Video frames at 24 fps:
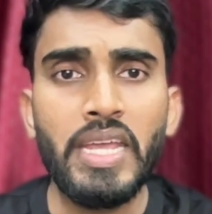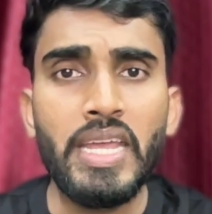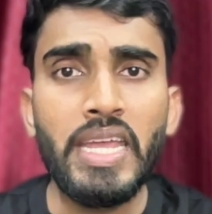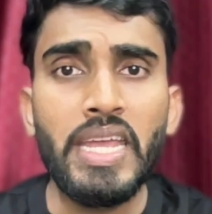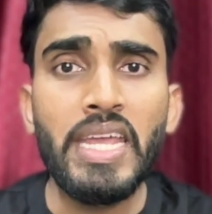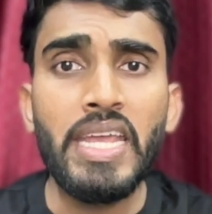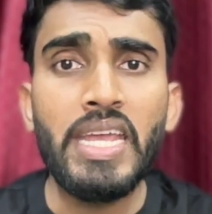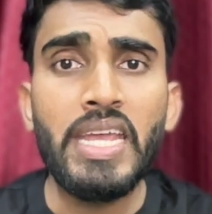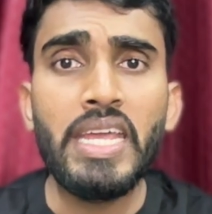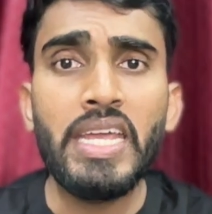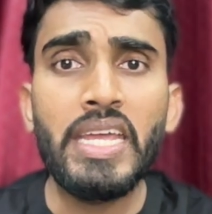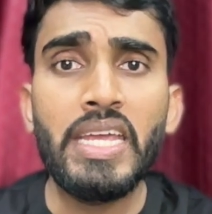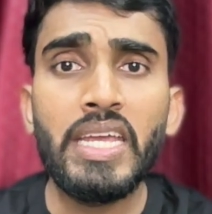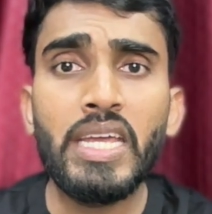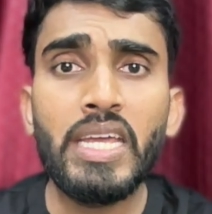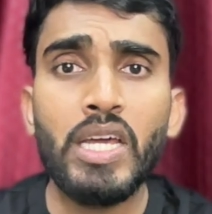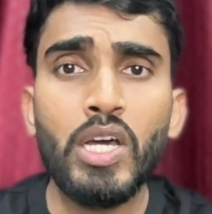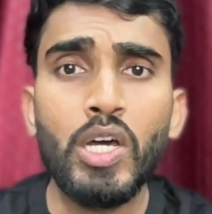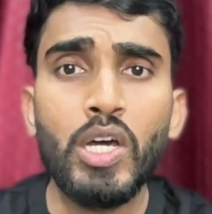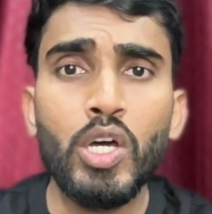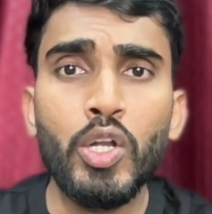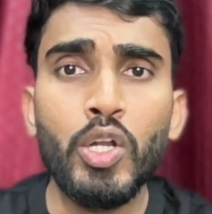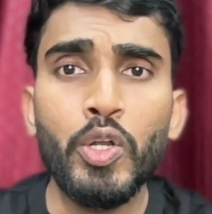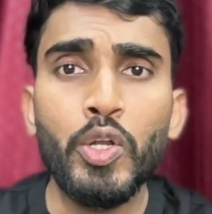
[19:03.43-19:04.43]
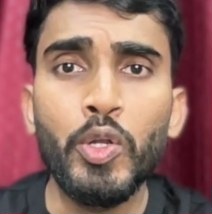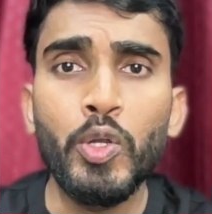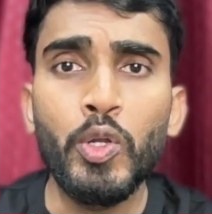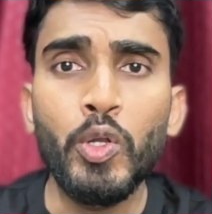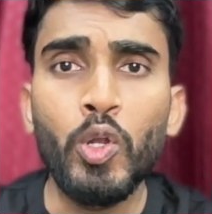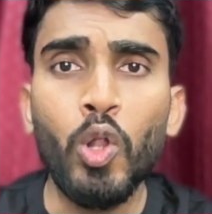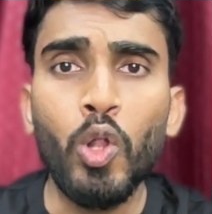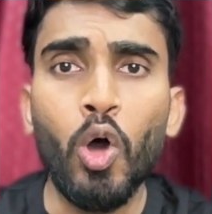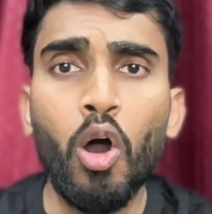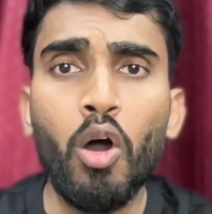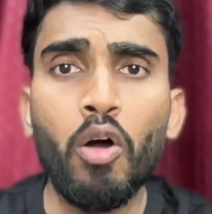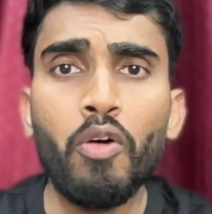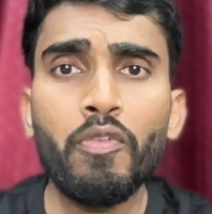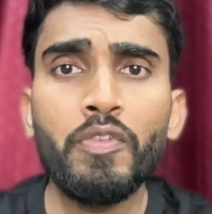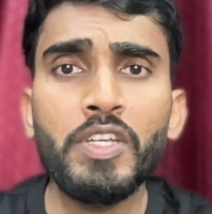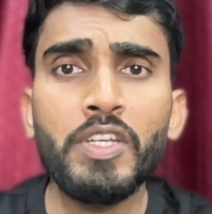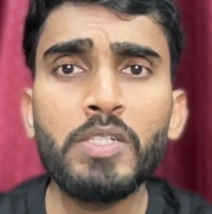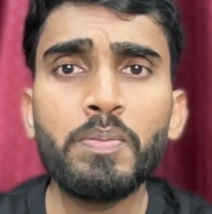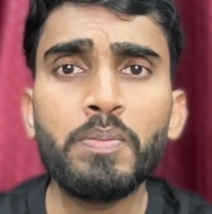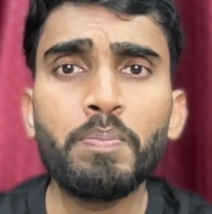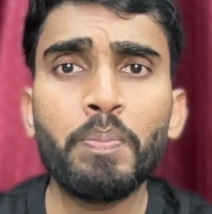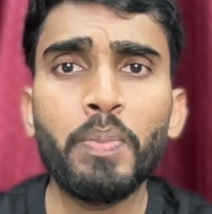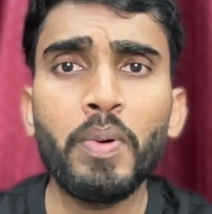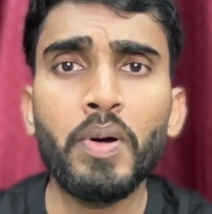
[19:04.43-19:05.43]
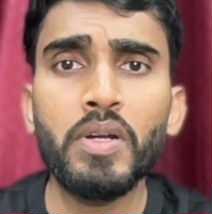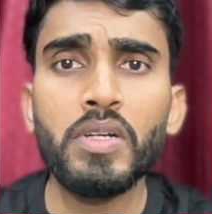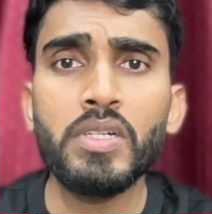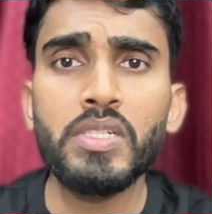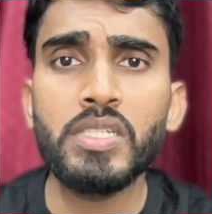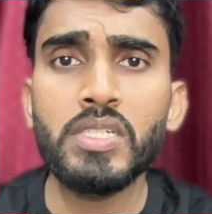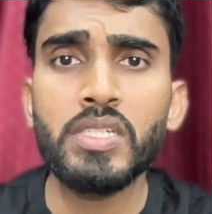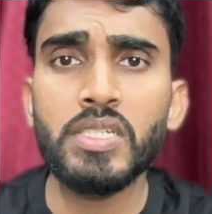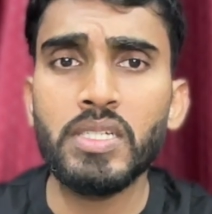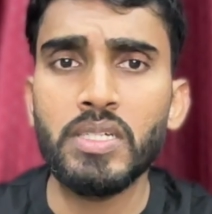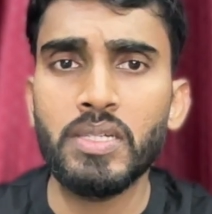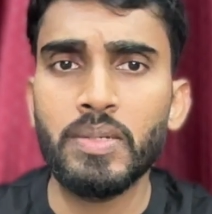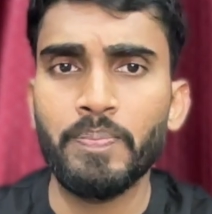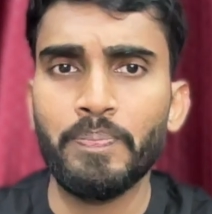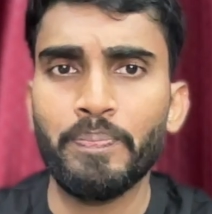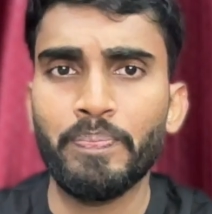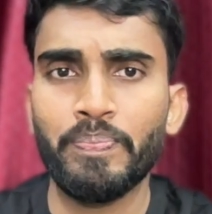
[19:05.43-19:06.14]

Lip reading: a novice person